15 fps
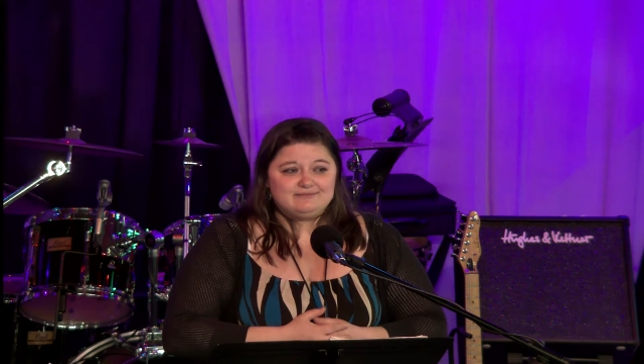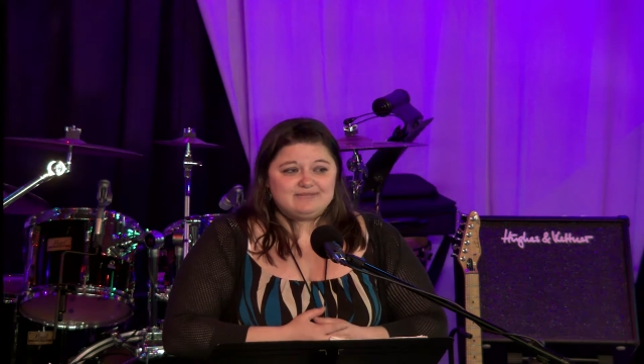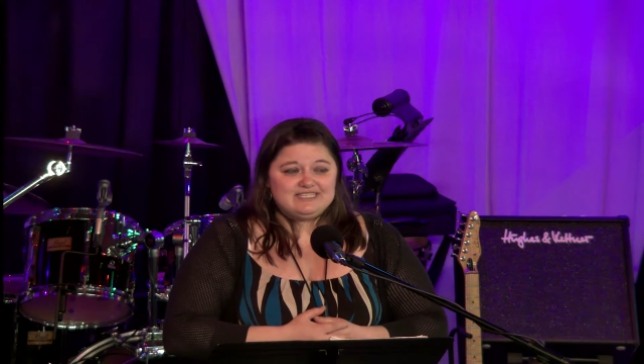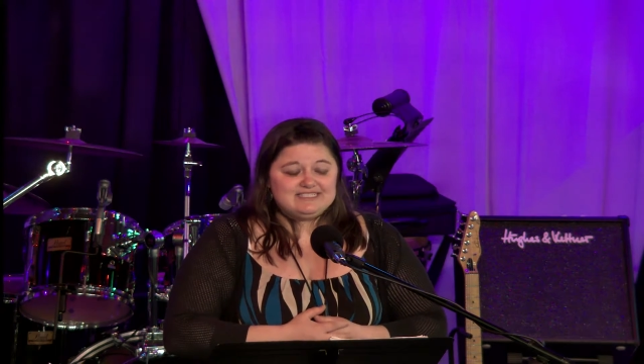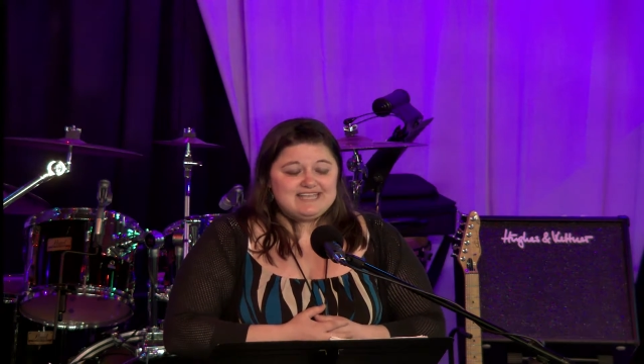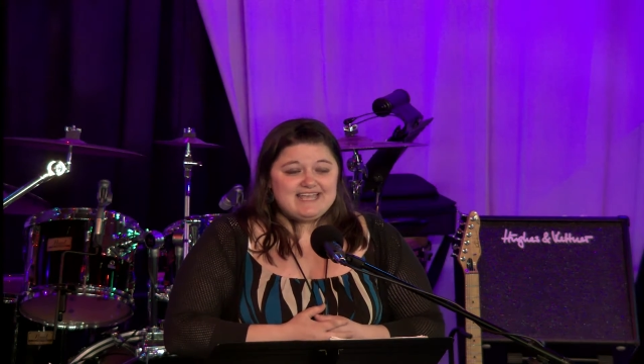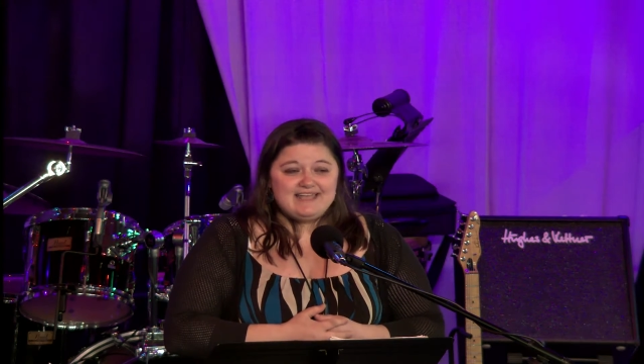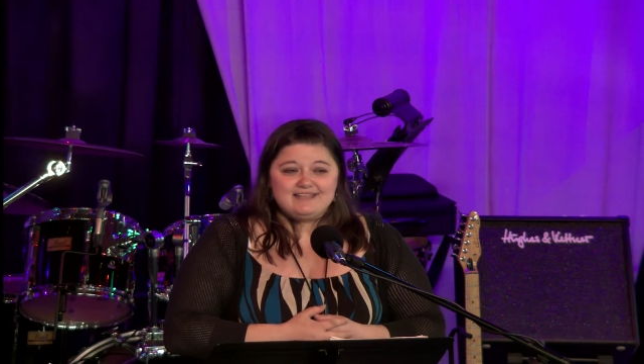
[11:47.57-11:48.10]

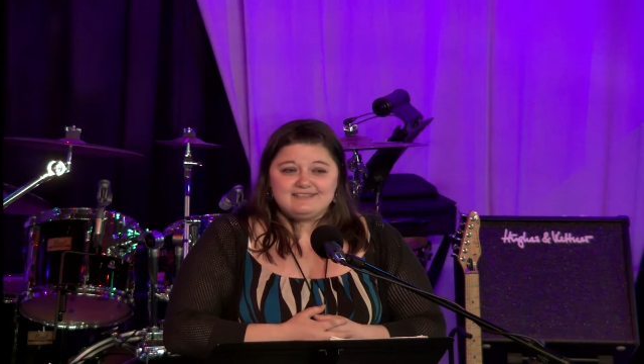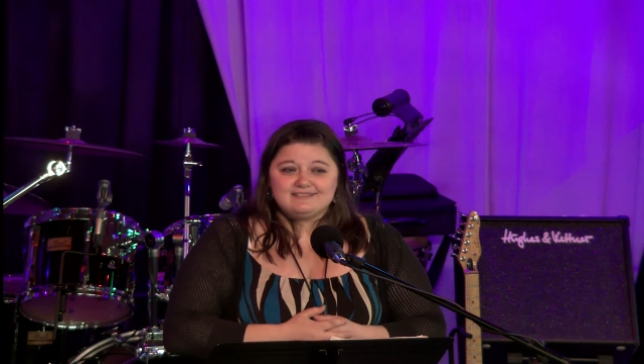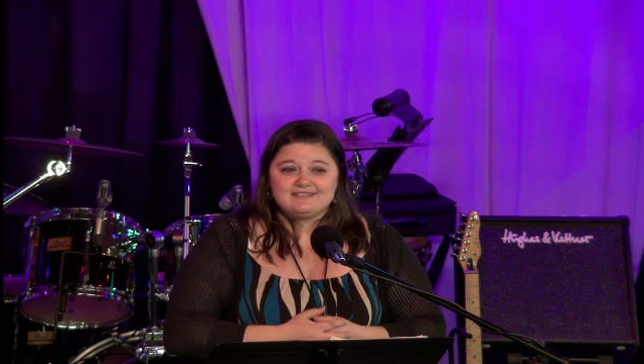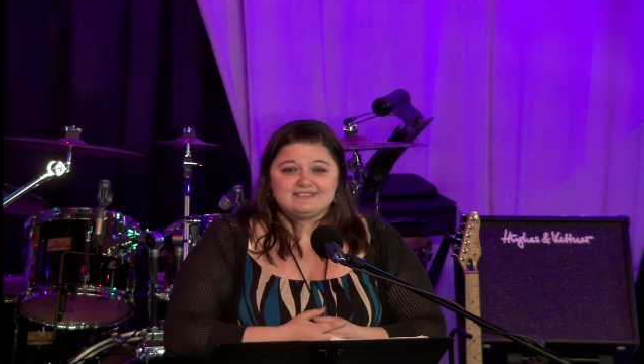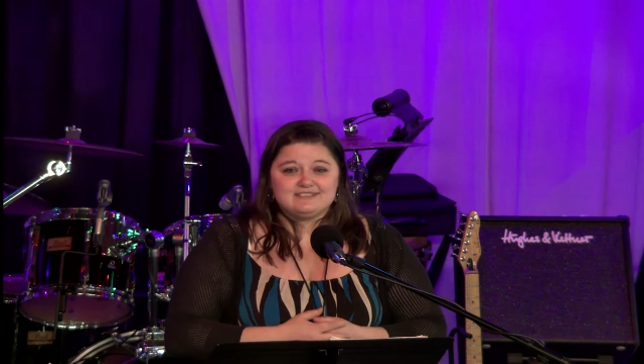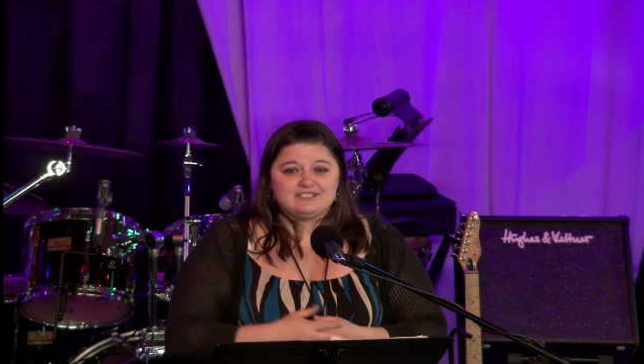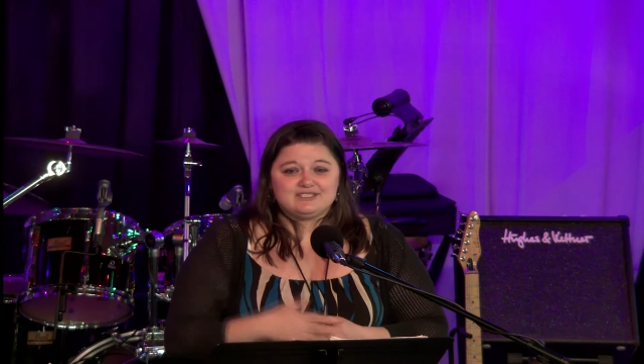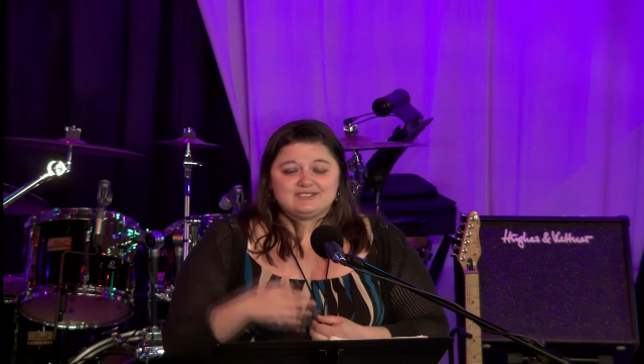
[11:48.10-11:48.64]
attends
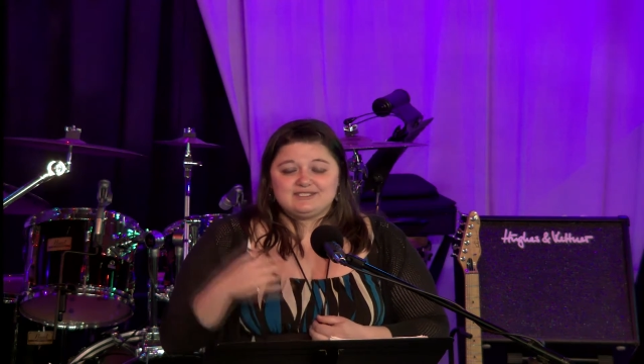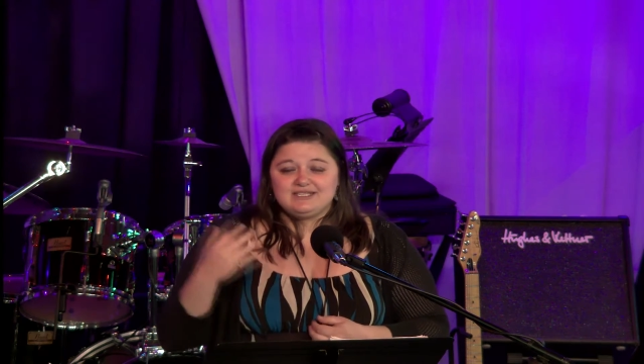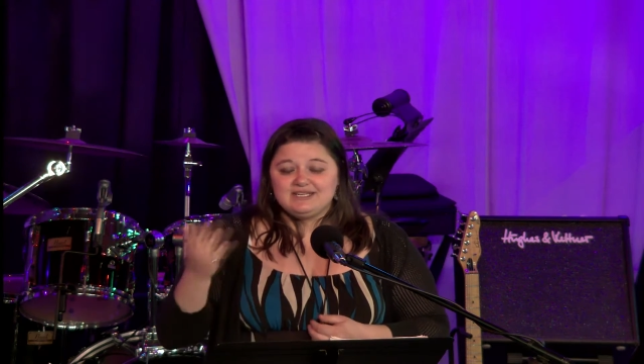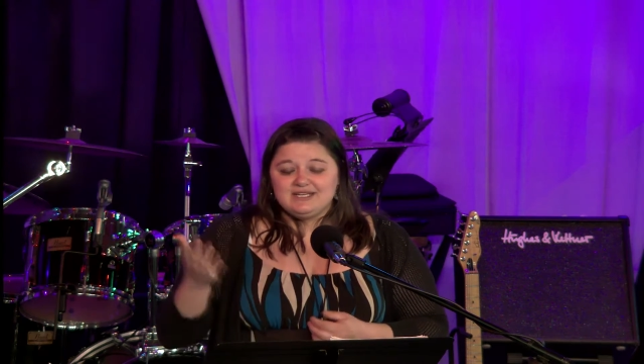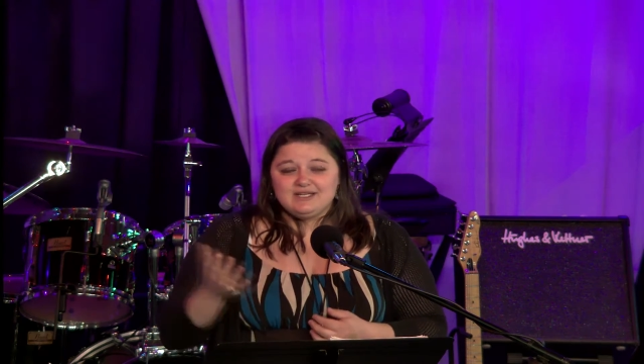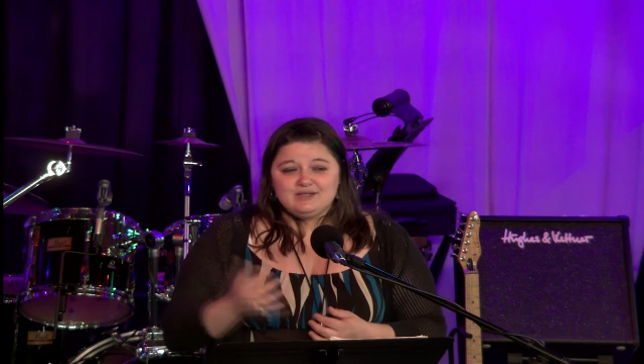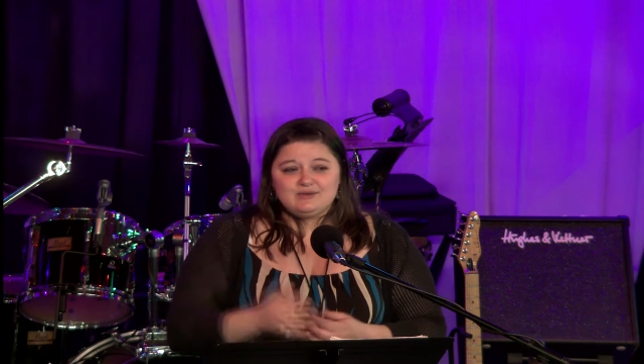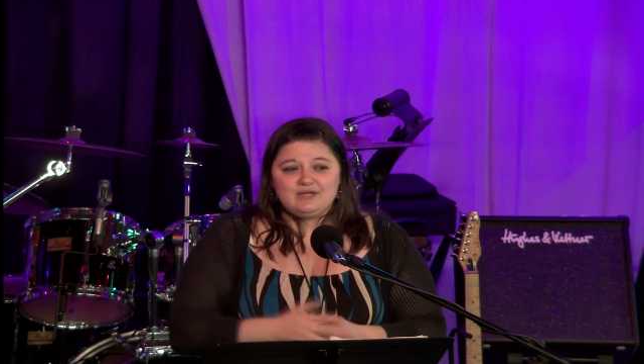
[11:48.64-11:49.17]
and just
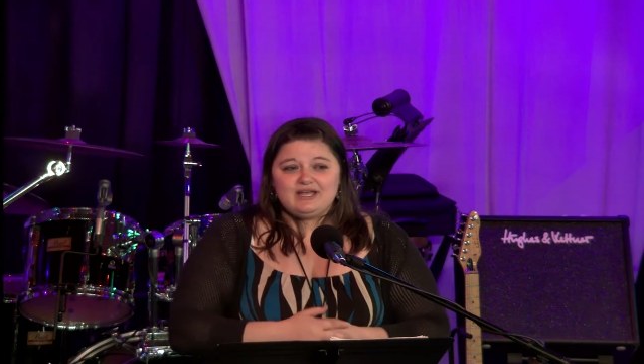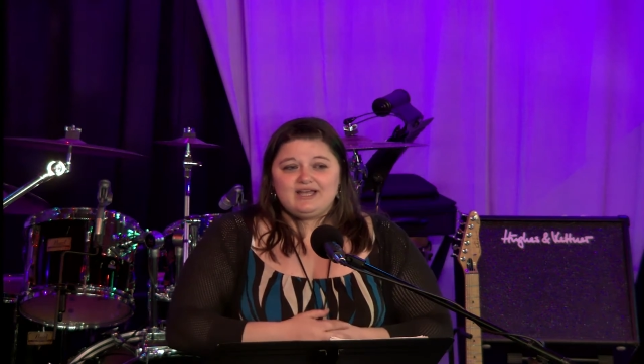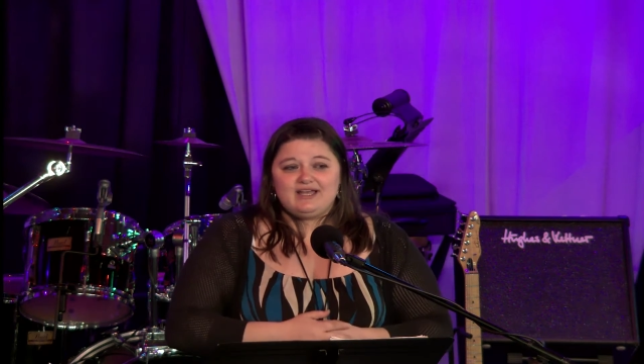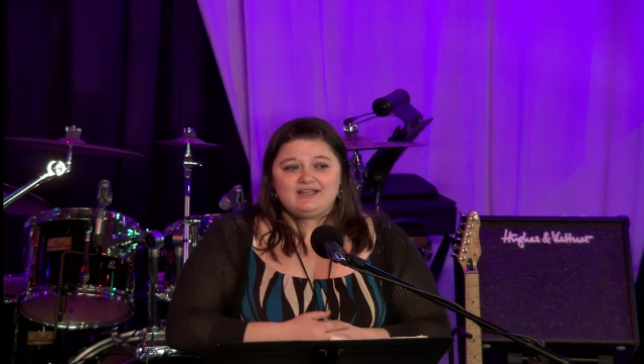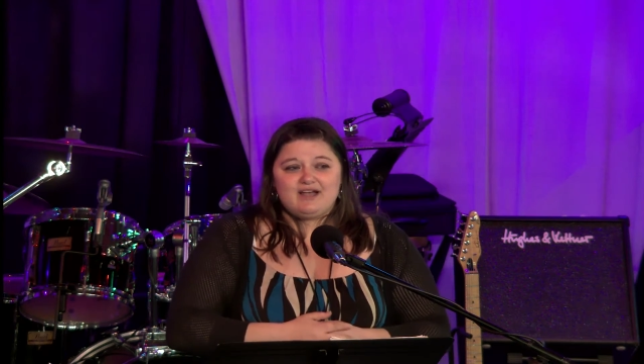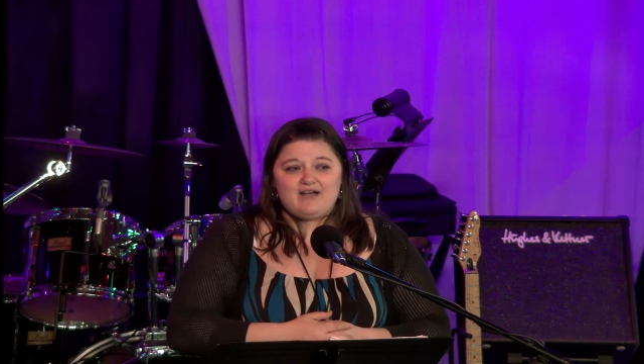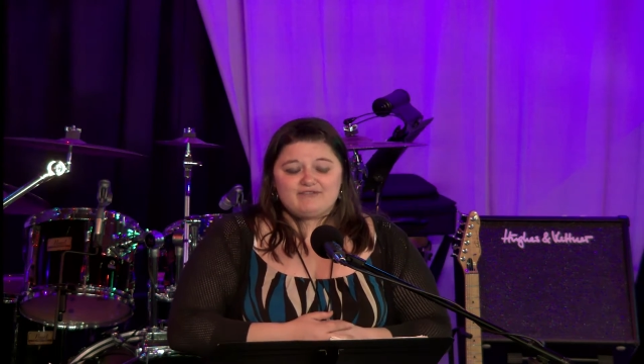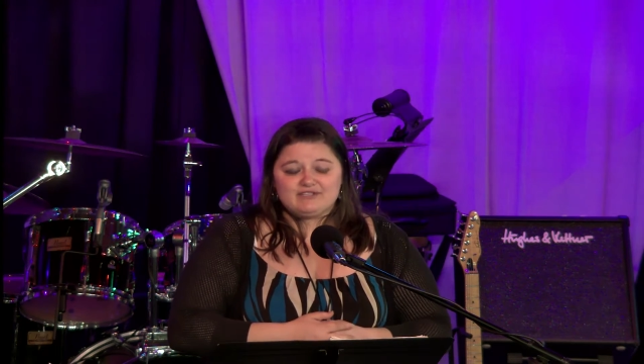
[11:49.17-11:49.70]

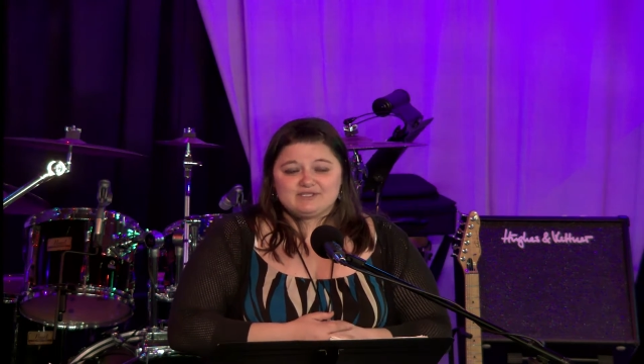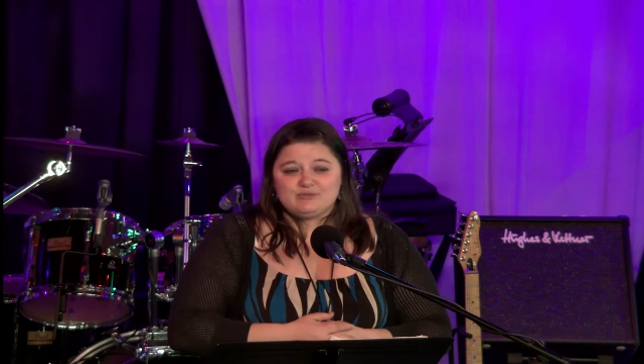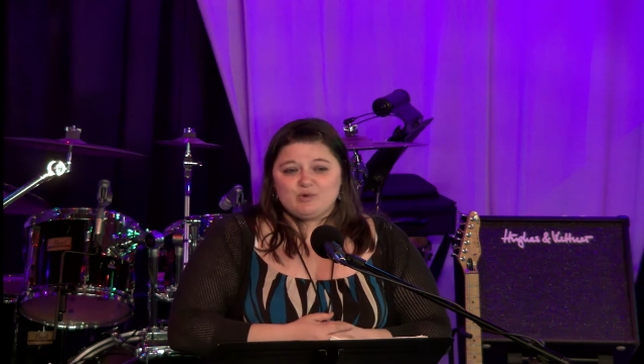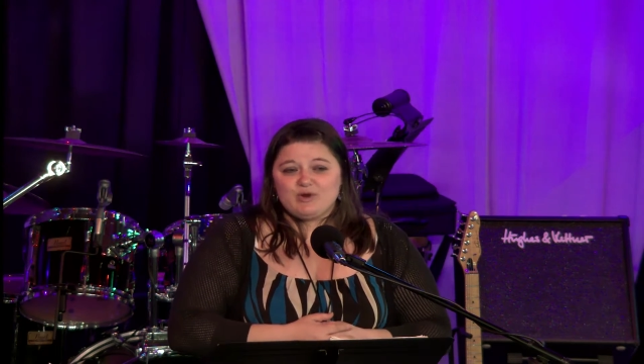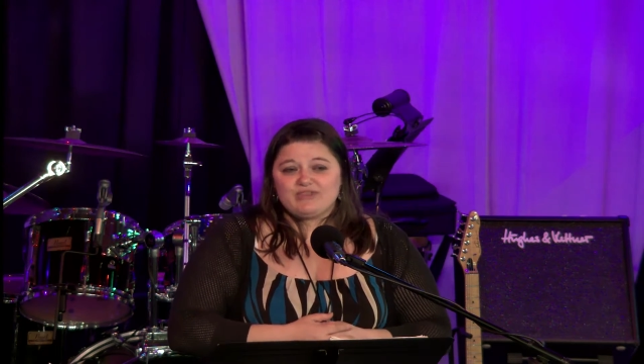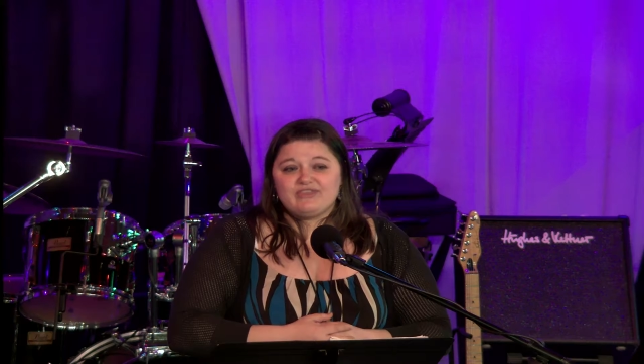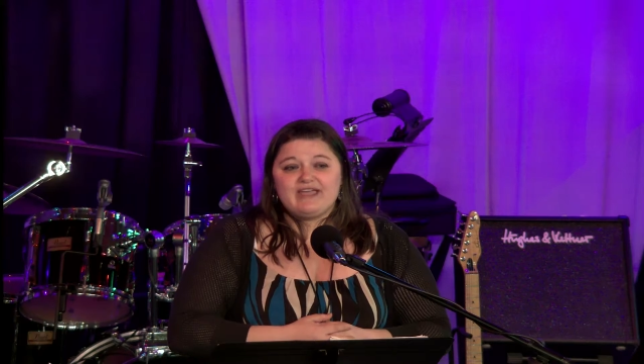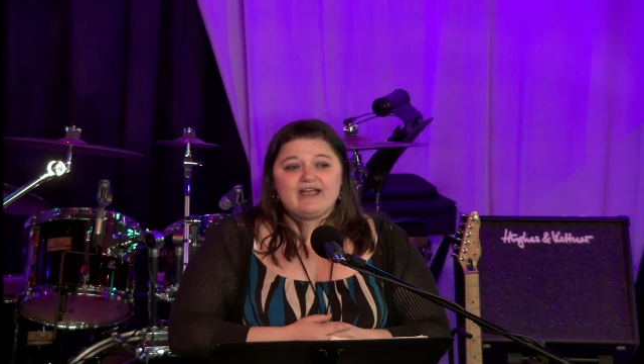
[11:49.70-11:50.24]
offer
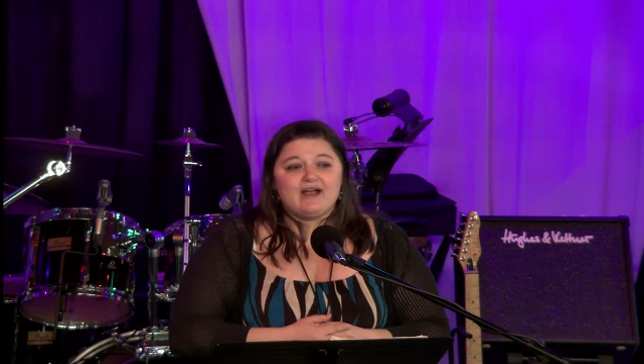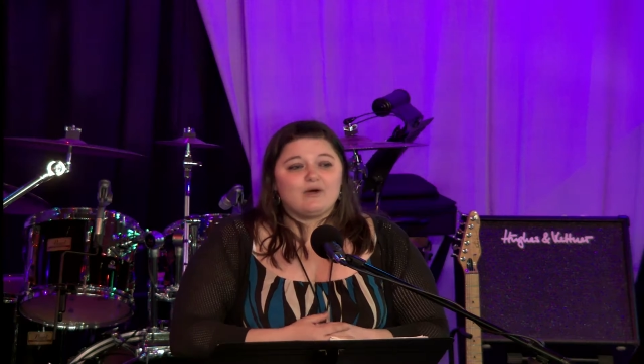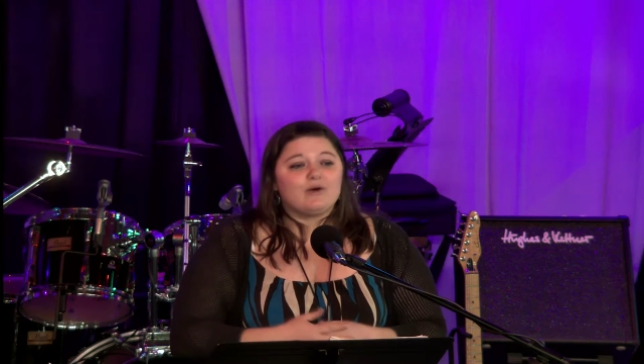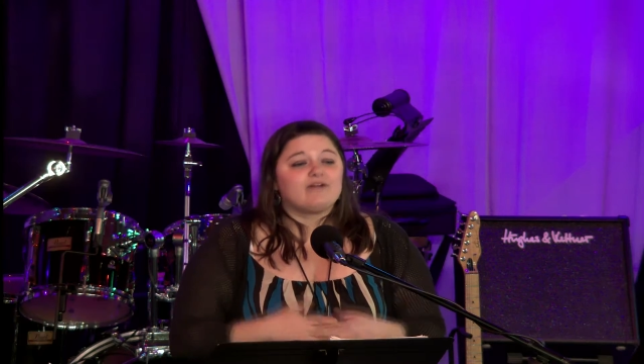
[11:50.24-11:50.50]
support there.